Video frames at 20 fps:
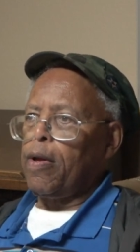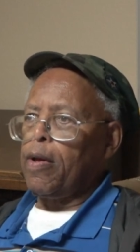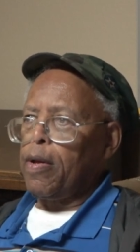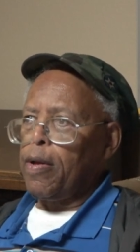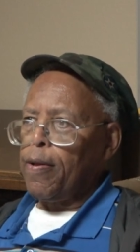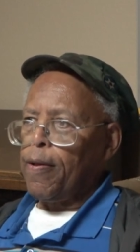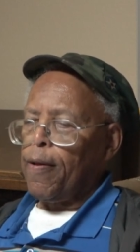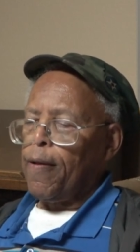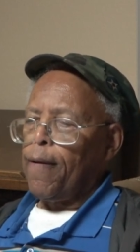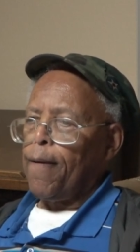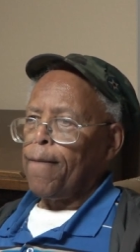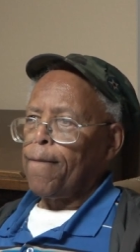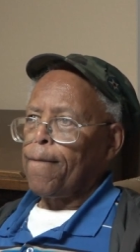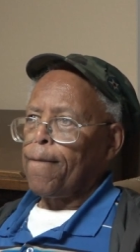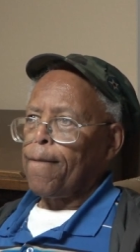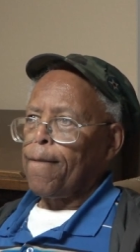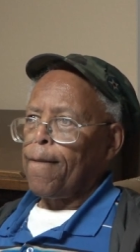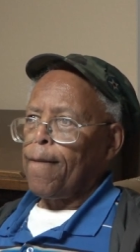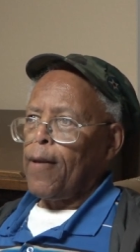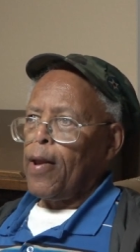
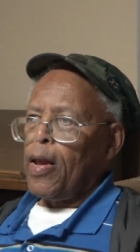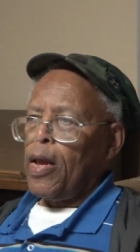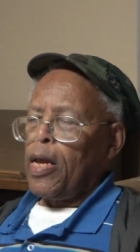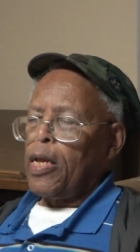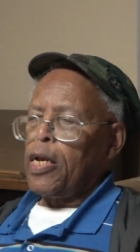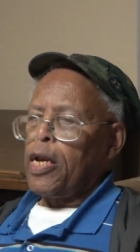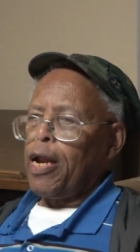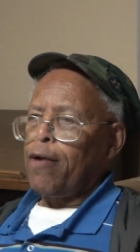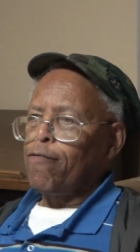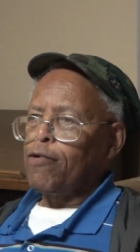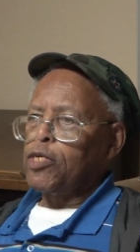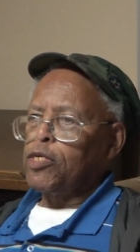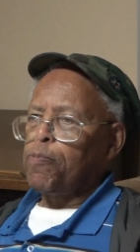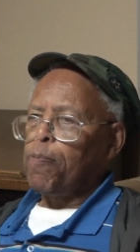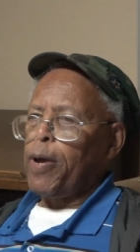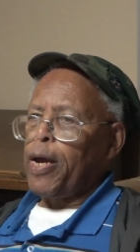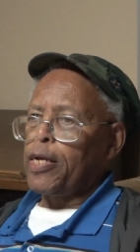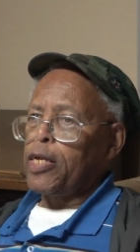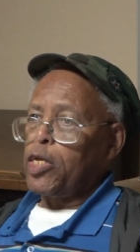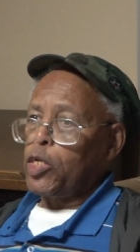In that
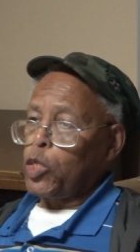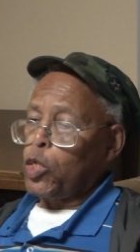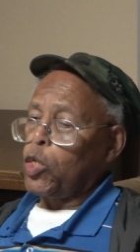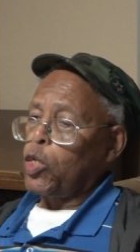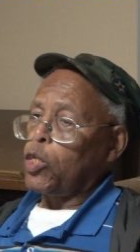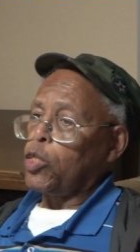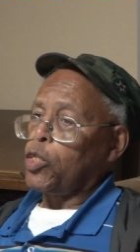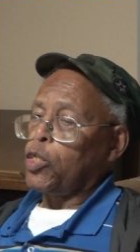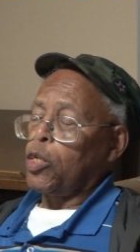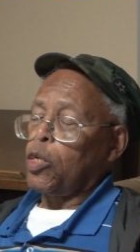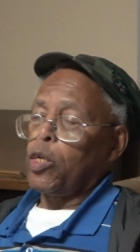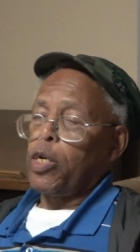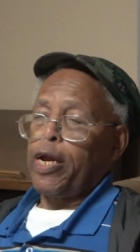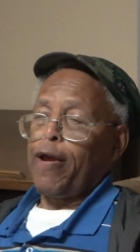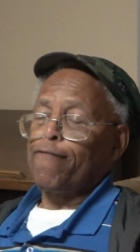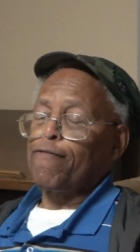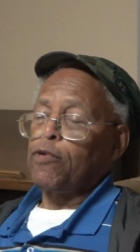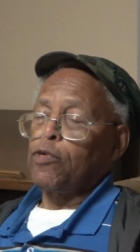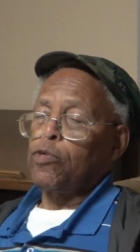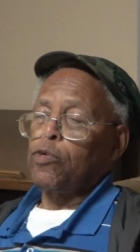respect, he's still going to
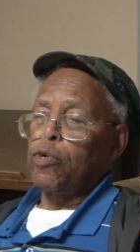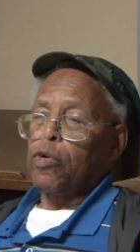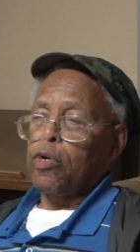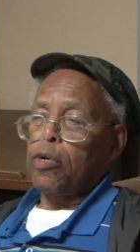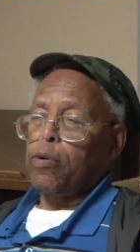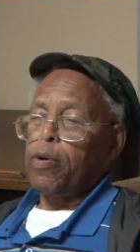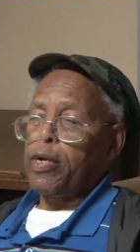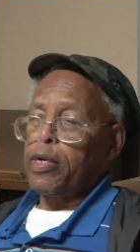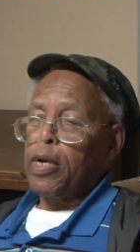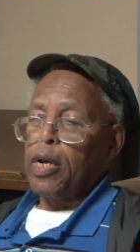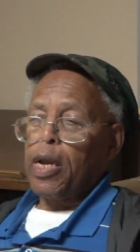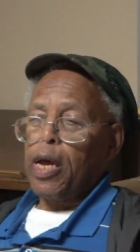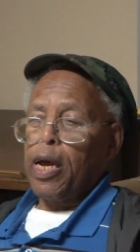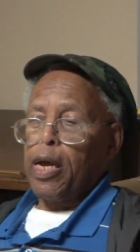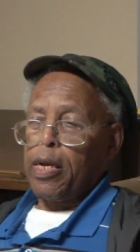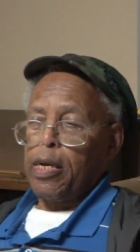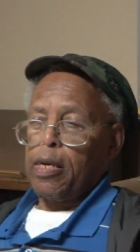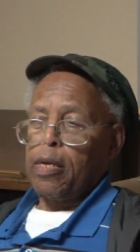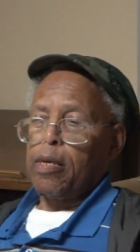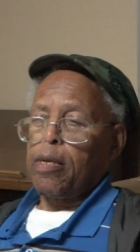have to endure quite a
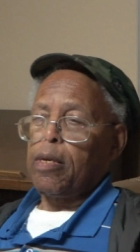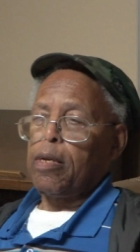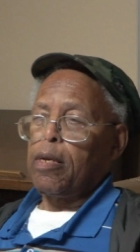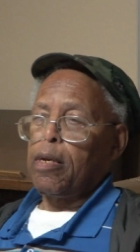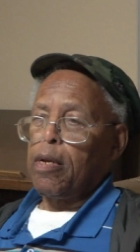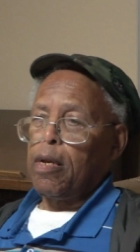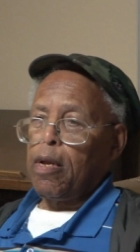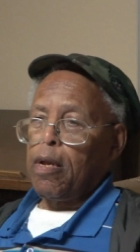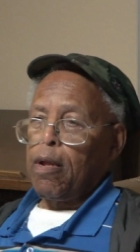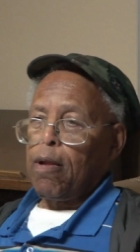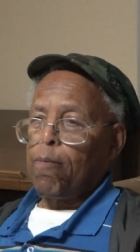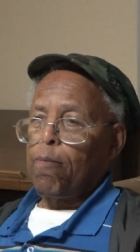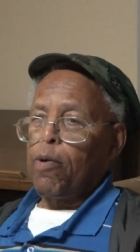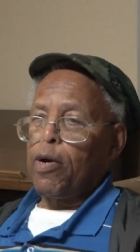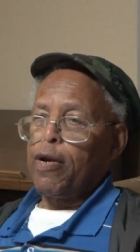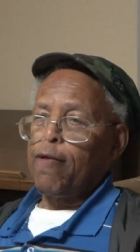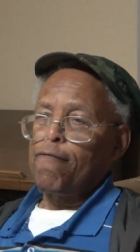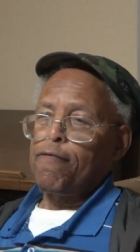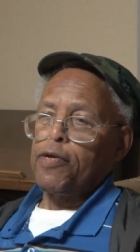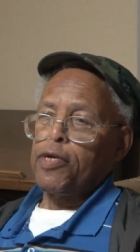lot.
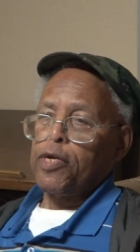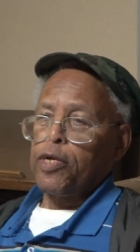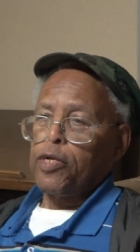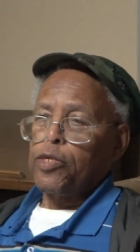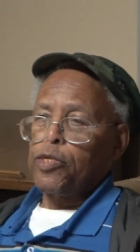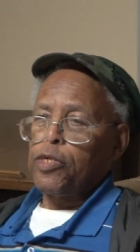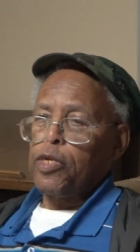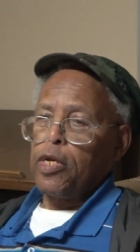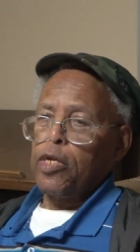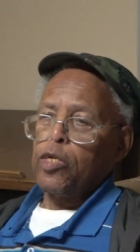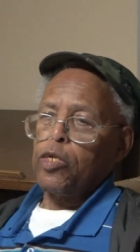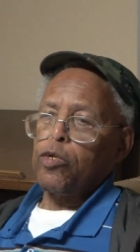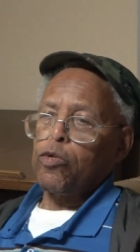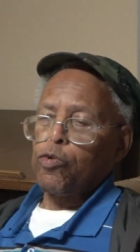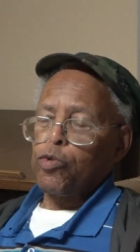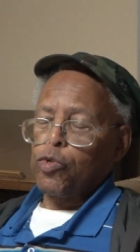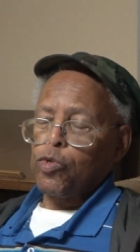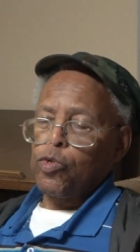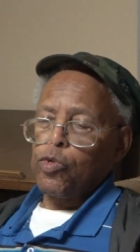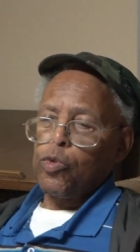But if he
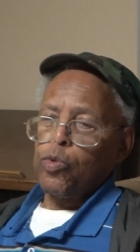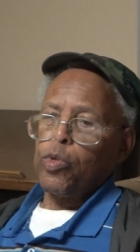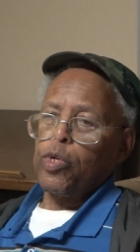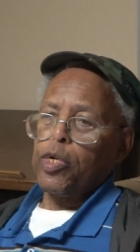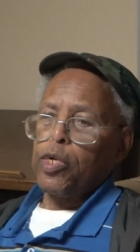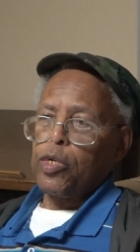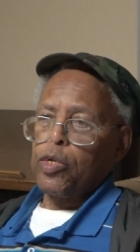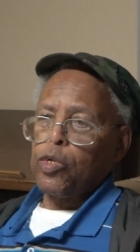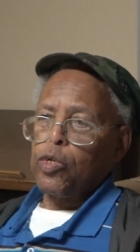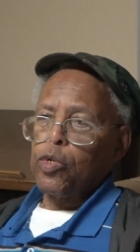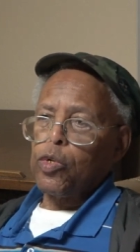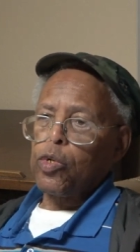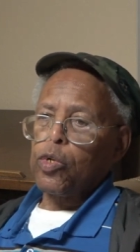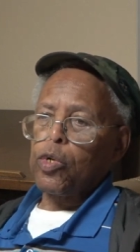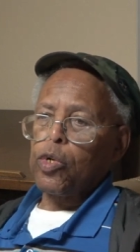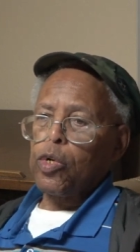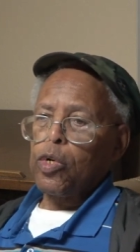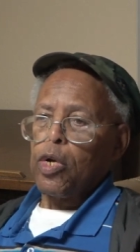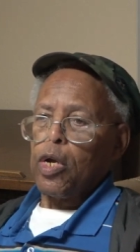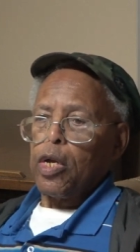continues to
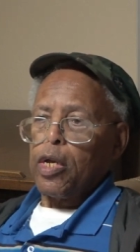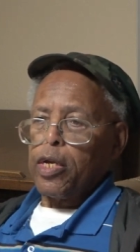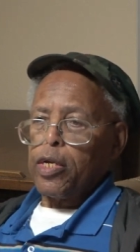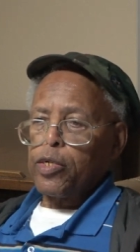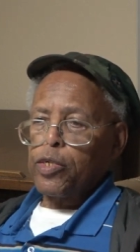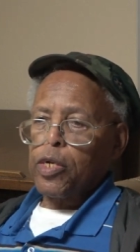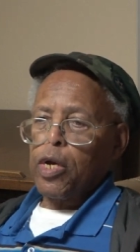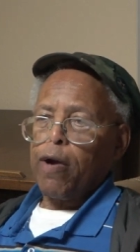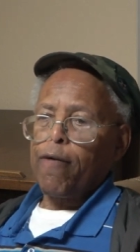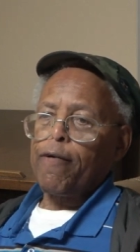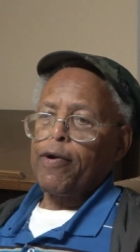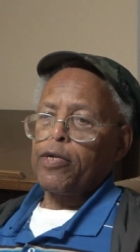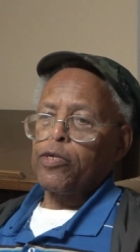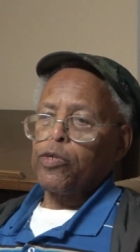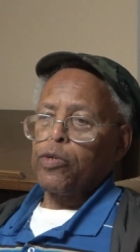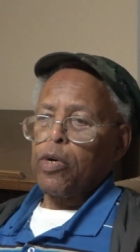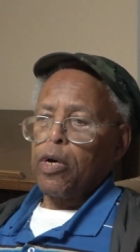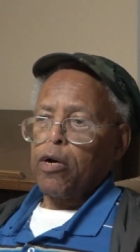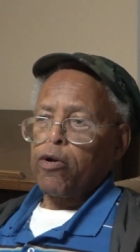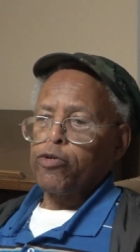endure, he's going
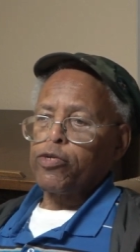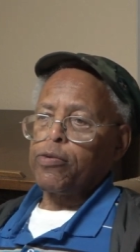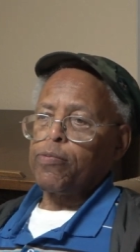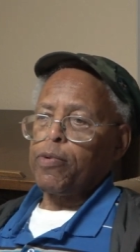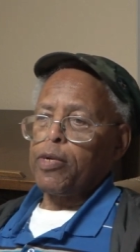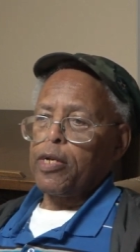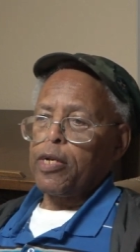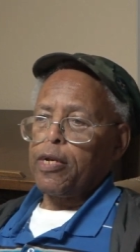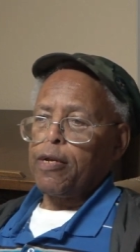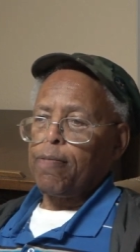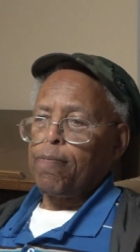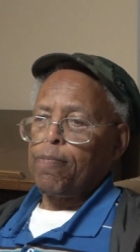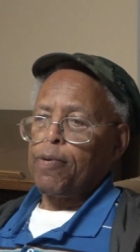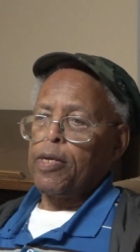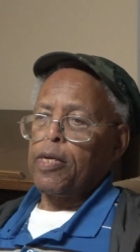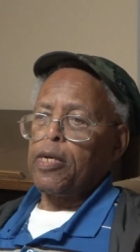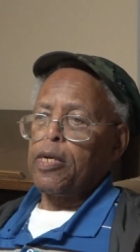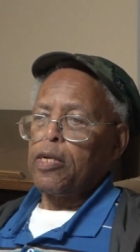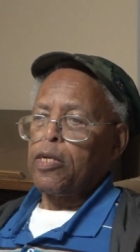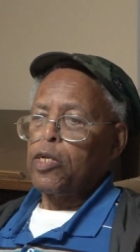to ultimately
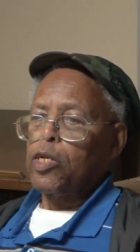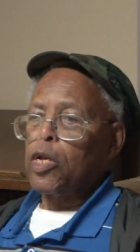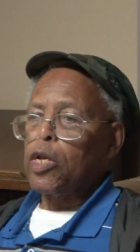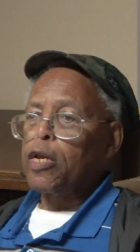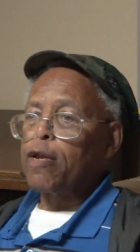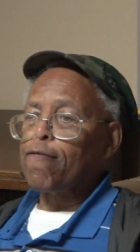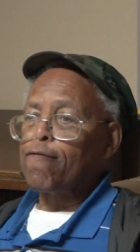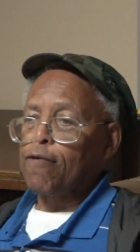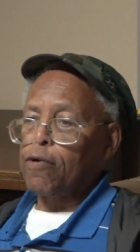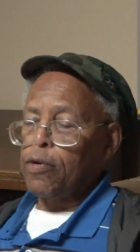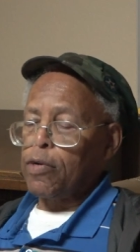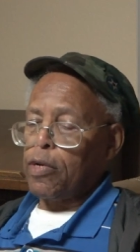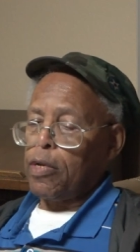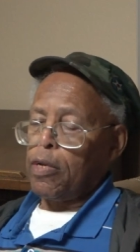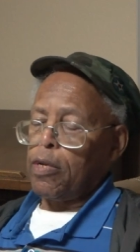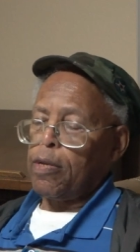be delivered.